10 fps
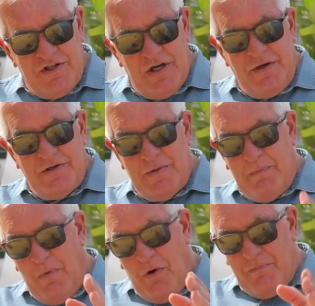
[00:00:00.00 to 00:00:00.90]
show you
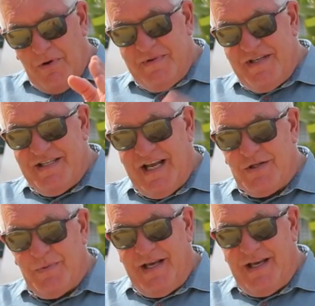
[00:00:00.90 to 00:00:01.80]
some more properties
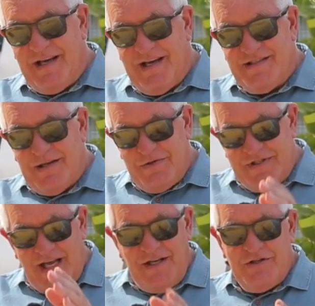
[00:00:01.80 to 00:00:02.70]
next week, so
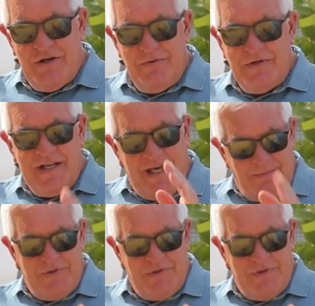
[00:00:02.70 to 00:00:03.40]
stay tuned, keep